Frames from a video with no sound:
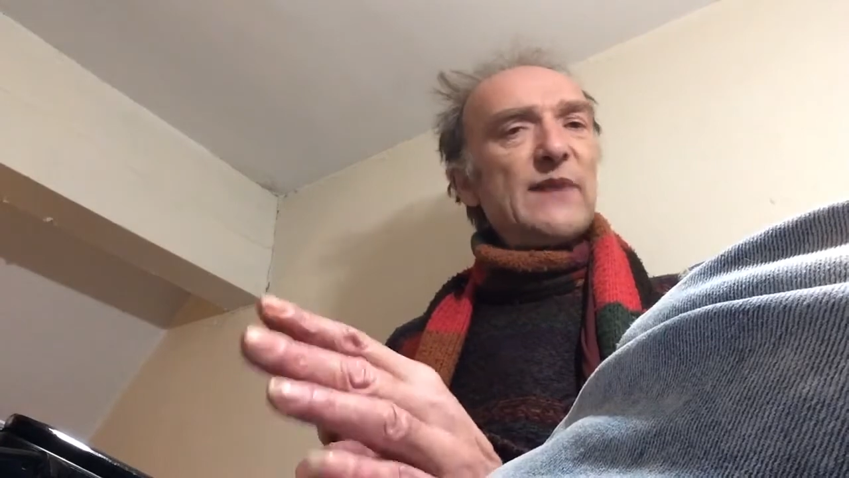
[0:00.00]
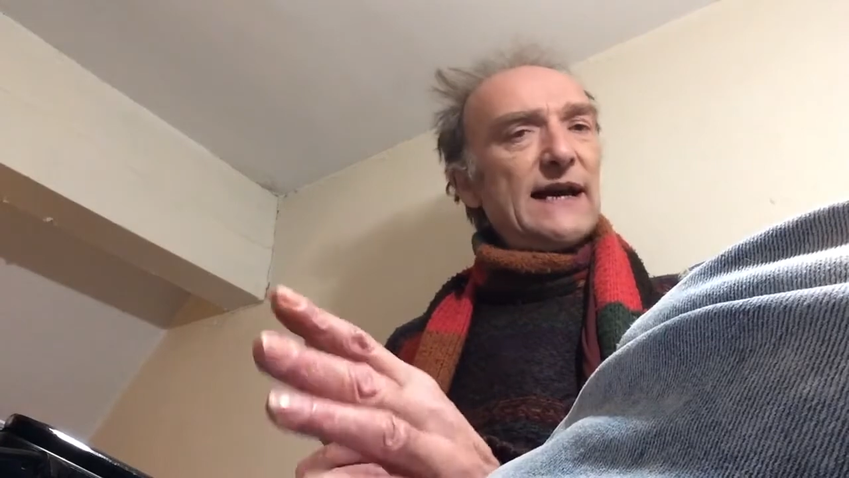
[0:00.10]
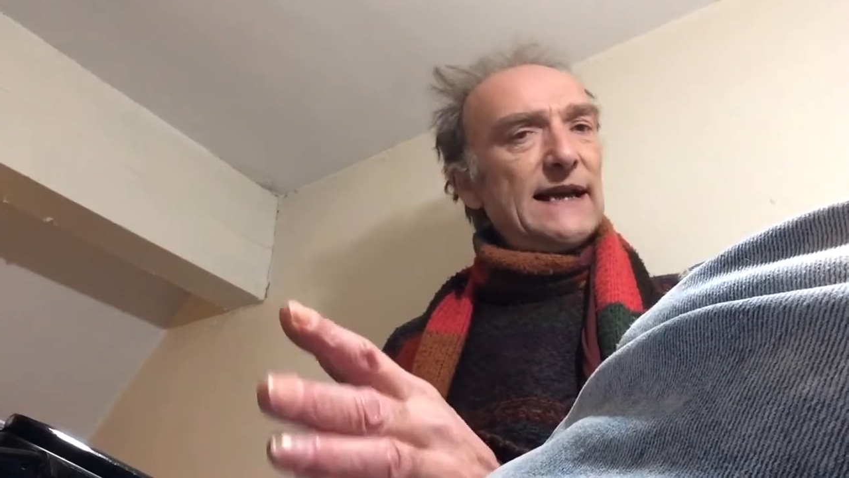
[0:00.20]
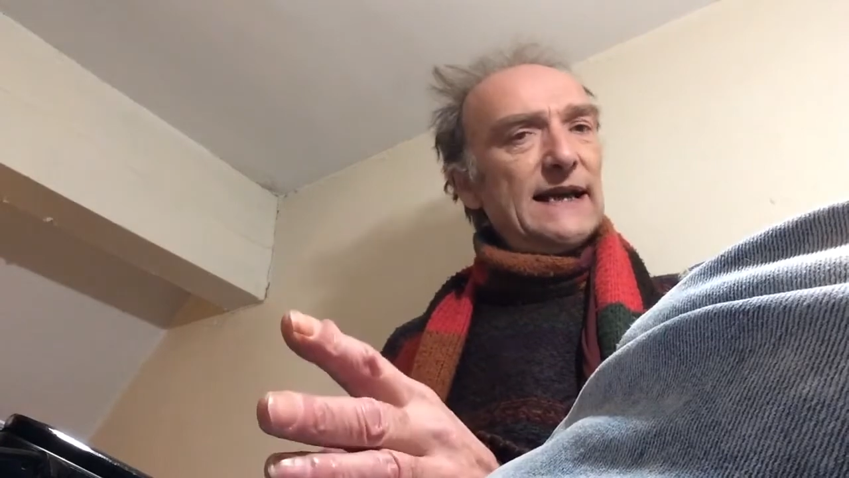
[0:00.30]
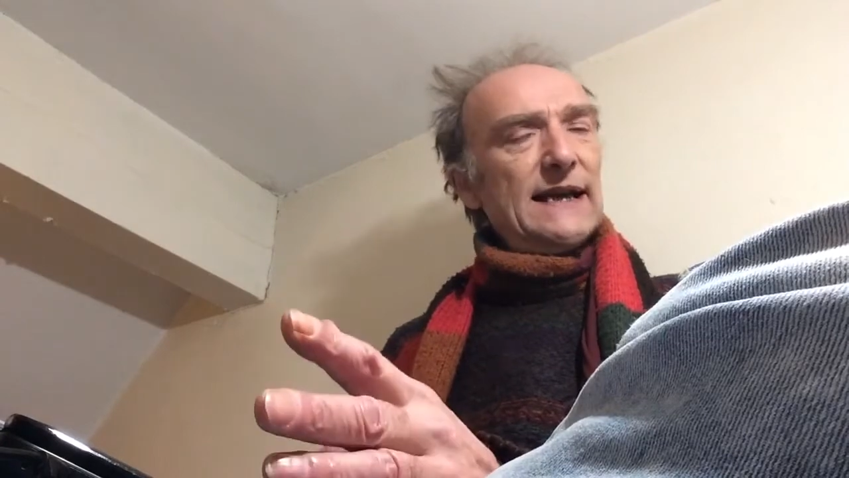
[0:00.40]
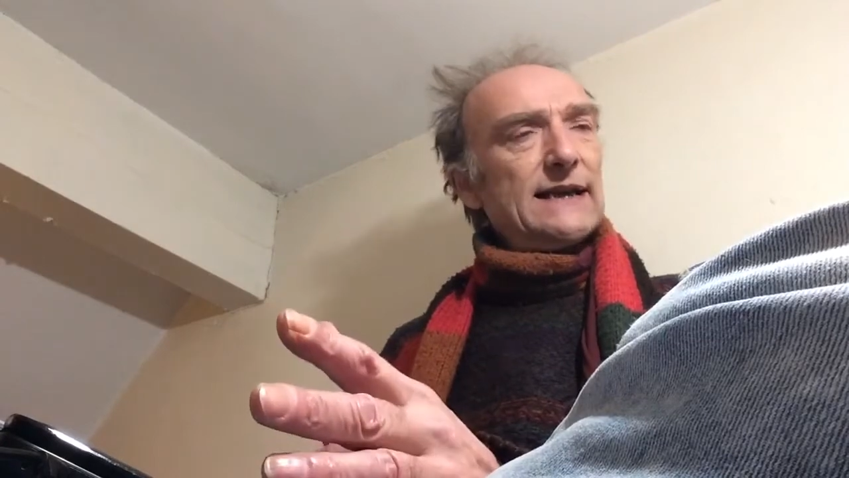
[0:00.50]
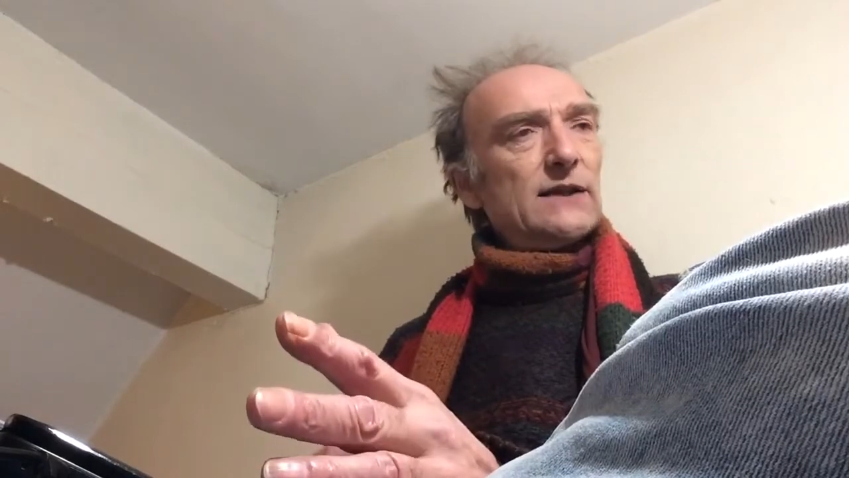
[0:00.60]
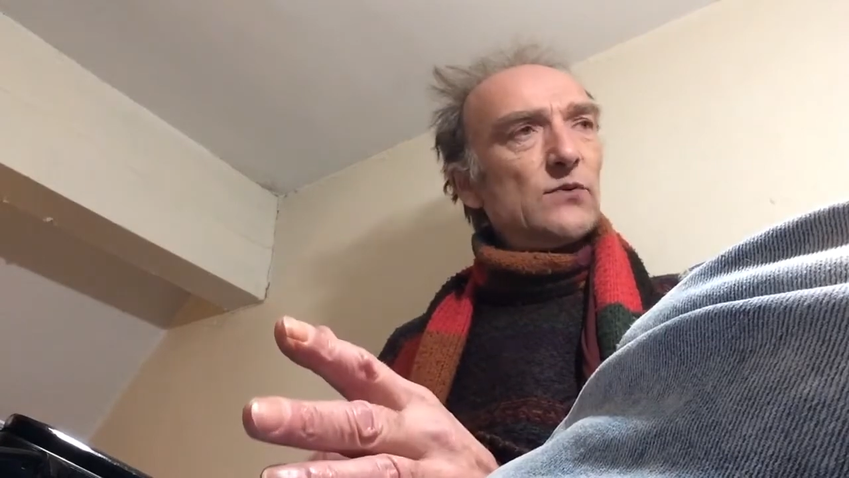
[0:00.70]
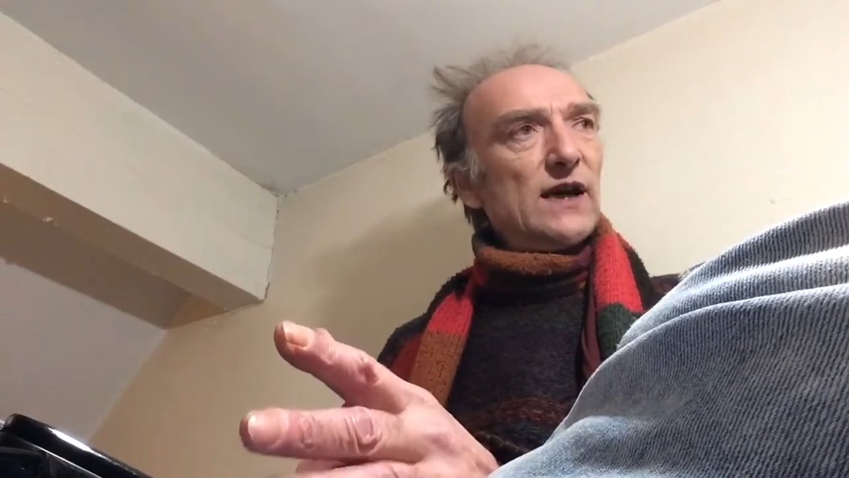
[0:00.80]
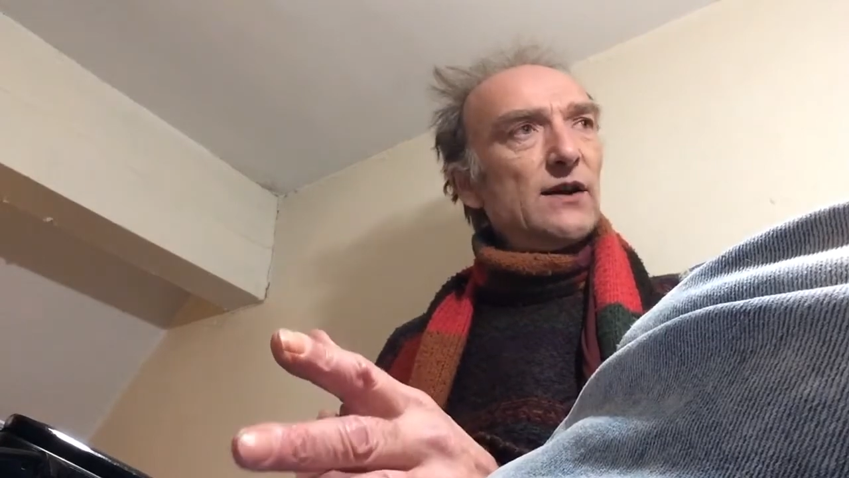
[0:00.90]
back in a
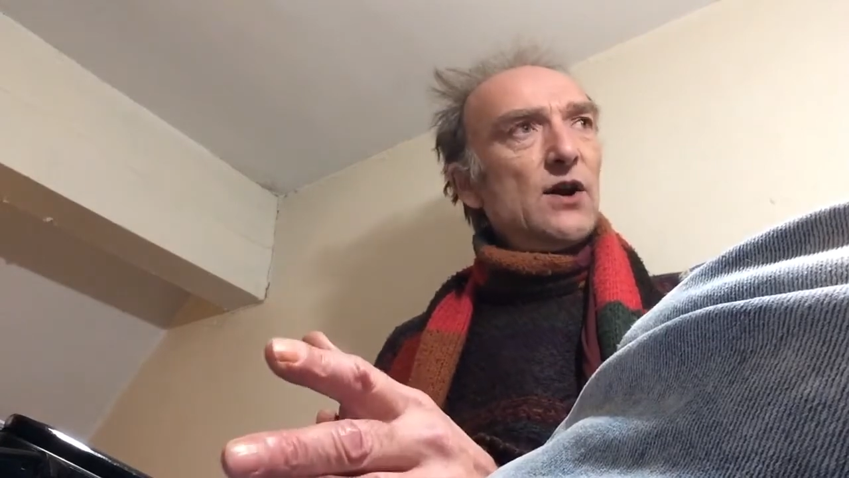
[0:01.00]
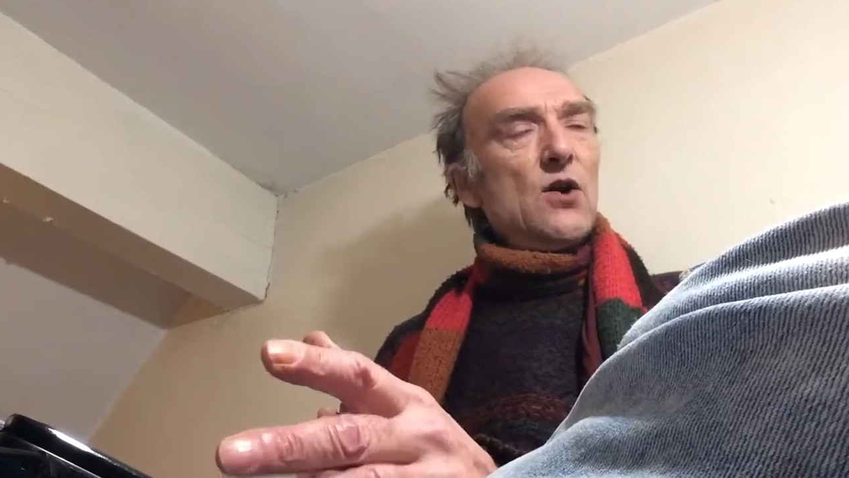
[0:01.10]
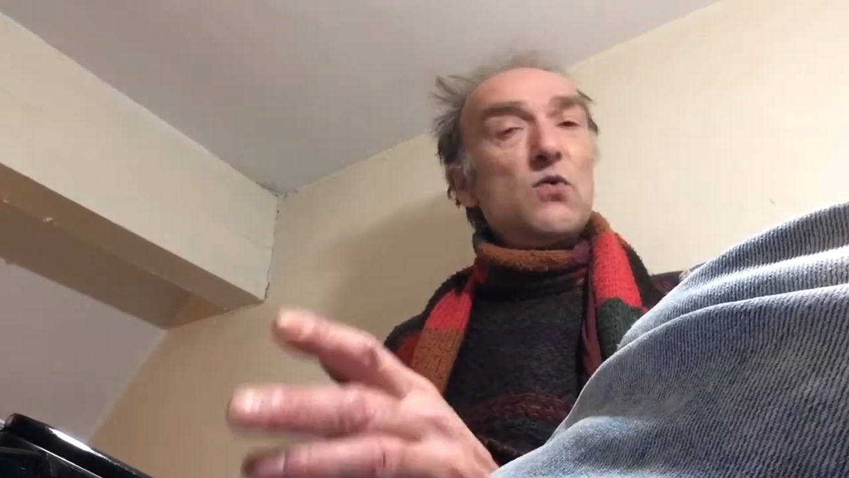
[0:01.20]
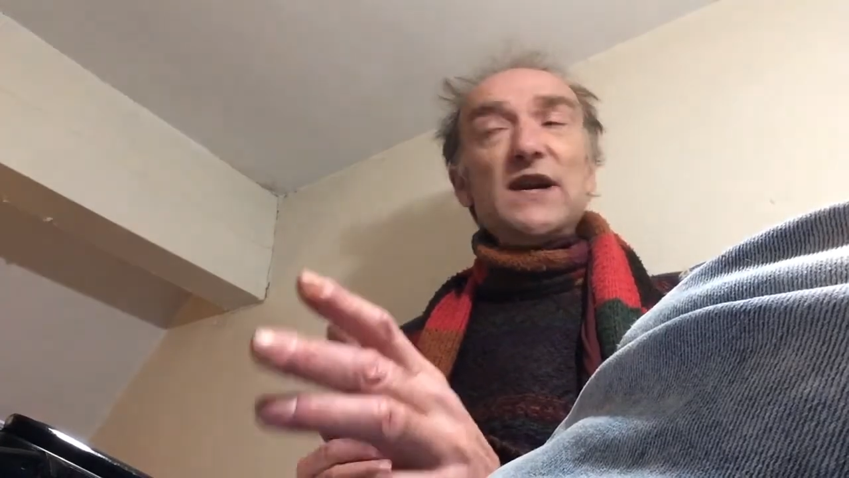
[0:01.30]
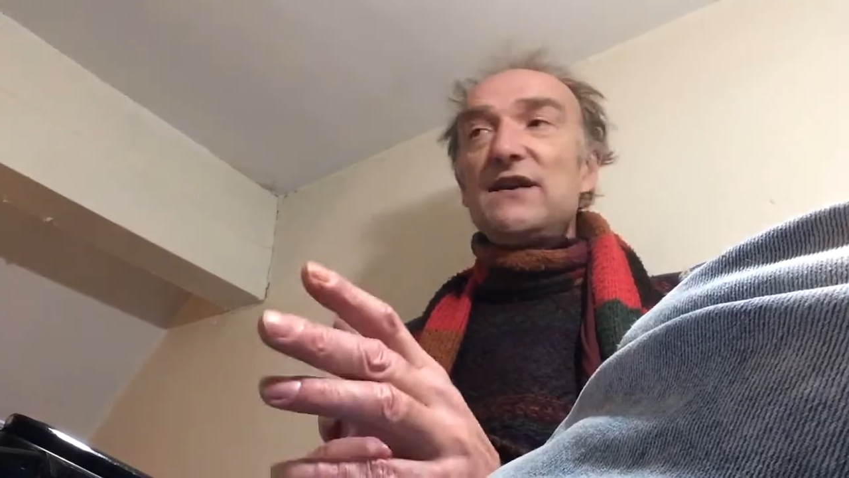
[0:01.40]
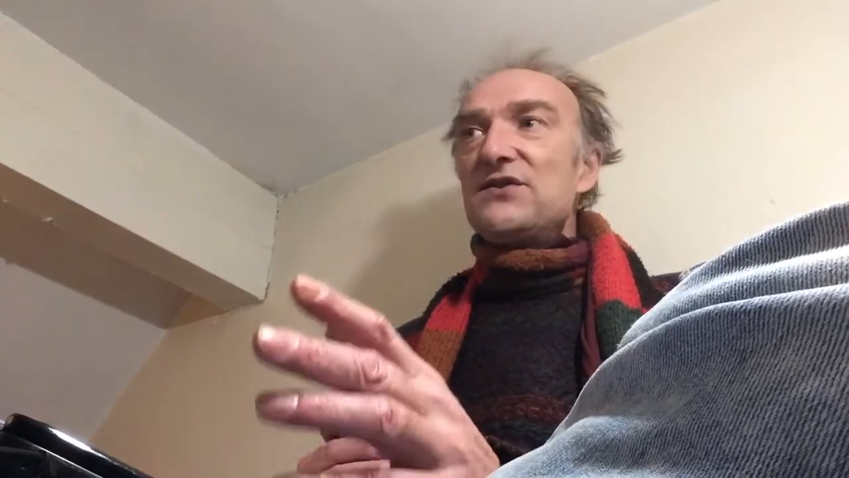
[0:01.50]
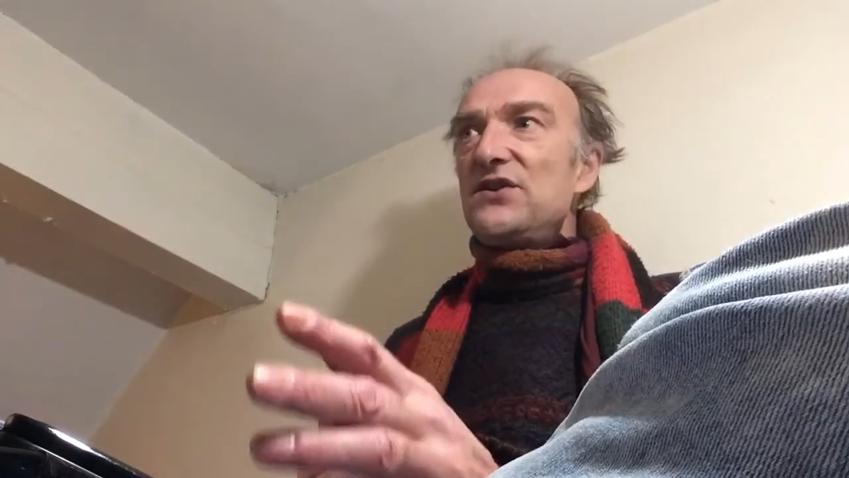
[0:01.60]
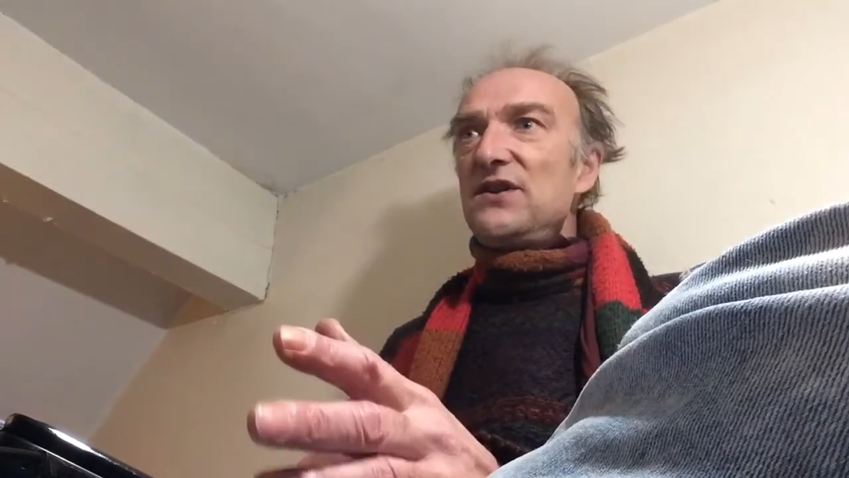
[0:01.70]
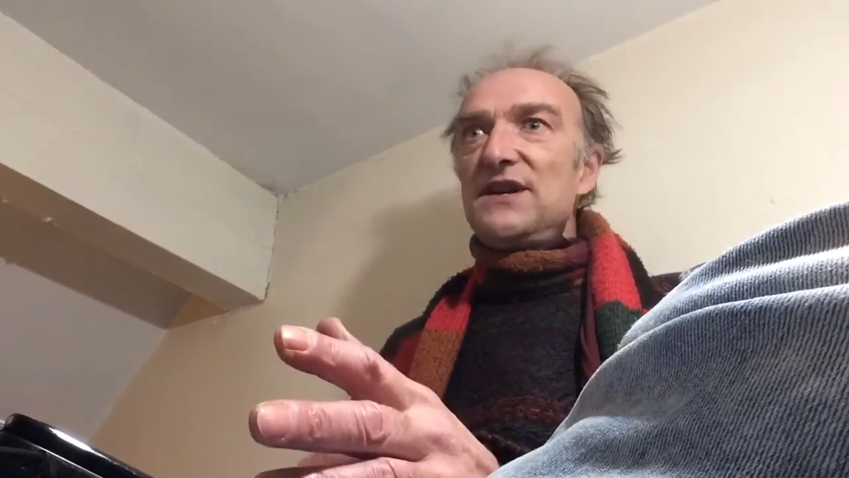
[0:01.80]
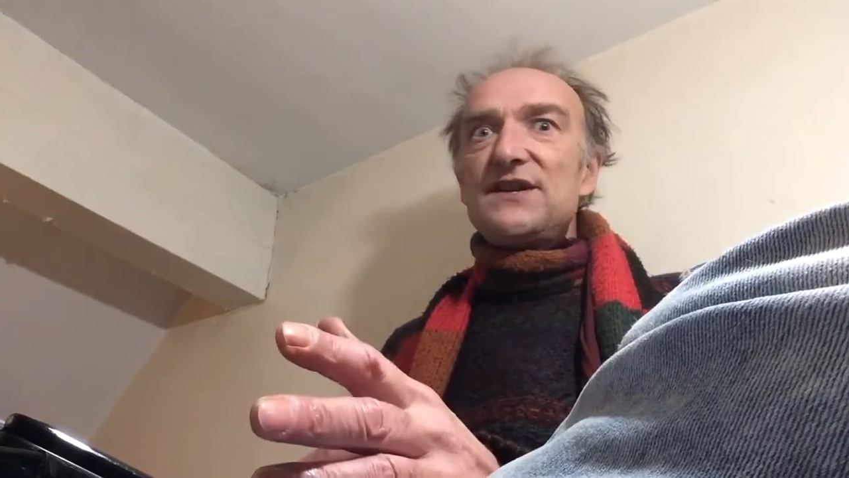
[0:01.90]
little way, well, you can
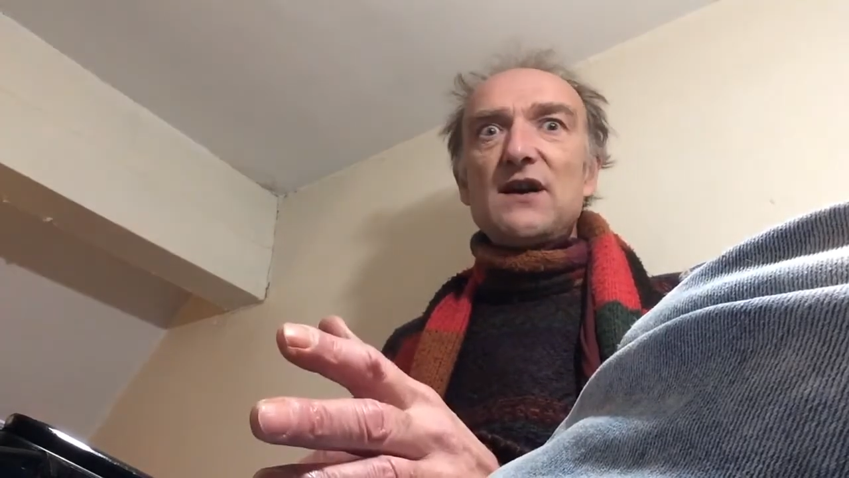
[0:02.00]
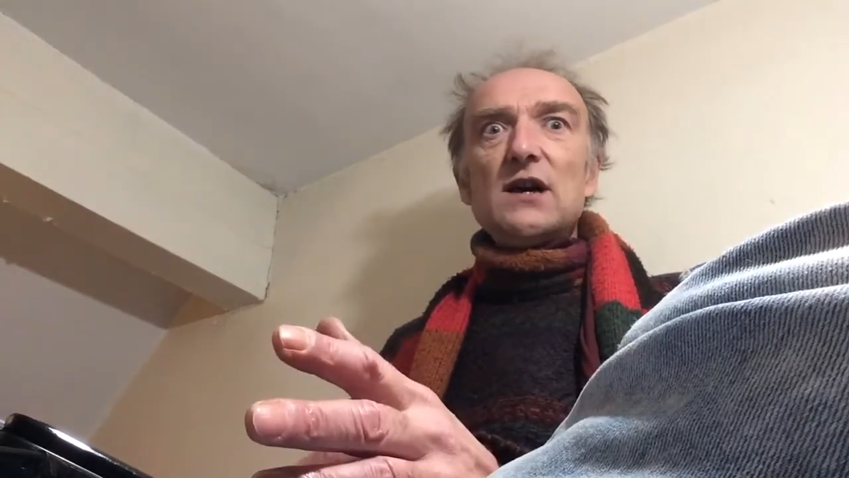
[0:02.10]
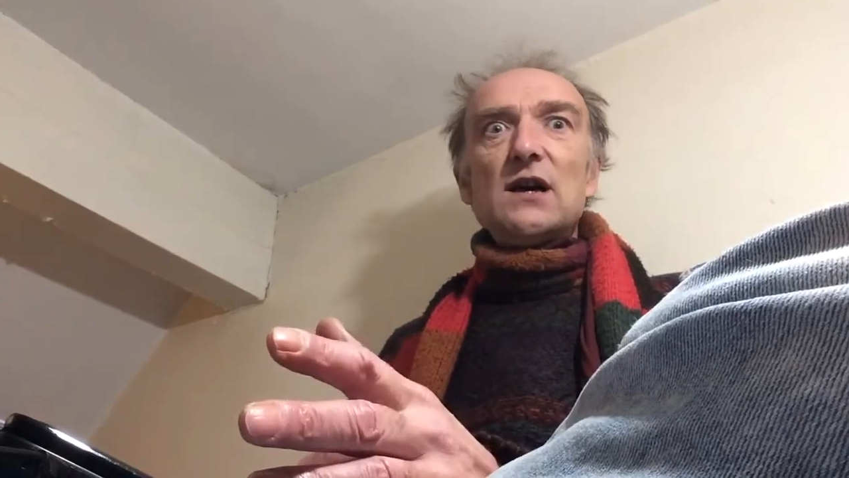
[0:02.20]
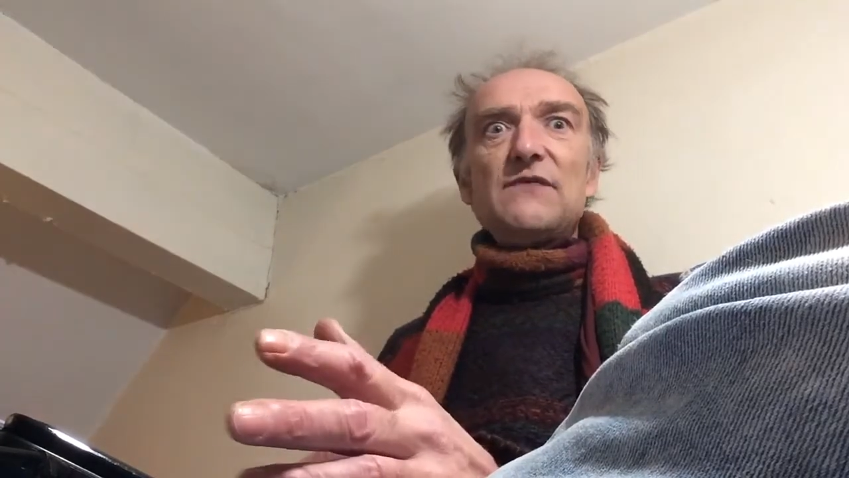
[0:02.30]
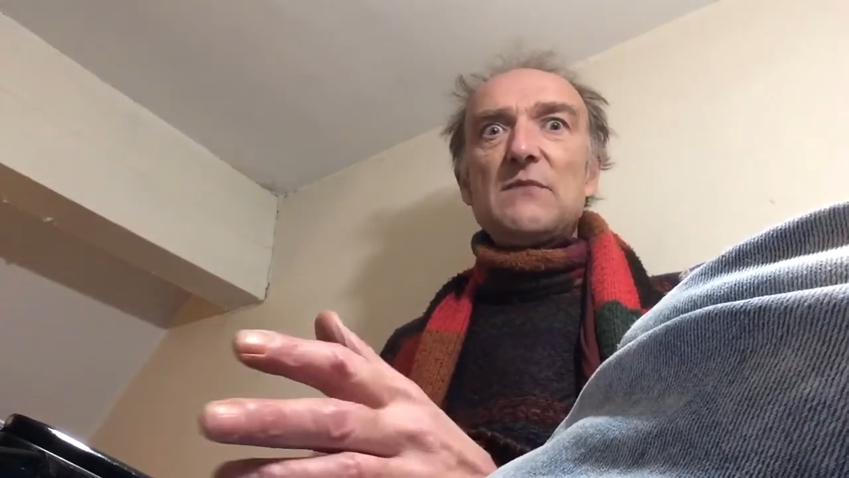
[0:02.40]
certainly start off.